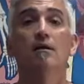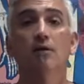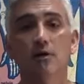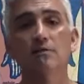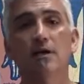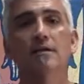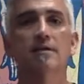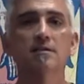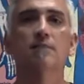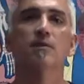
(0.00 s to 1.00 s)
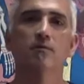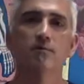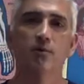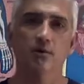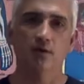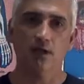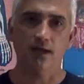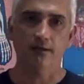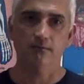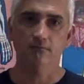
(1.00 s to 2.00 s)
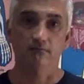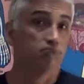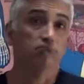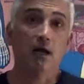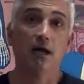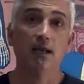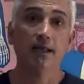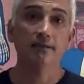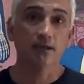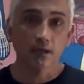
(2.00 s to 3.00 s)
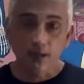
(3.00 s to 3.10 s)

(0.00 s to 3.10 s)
Cooked onion is something we put in a lot. I like to cut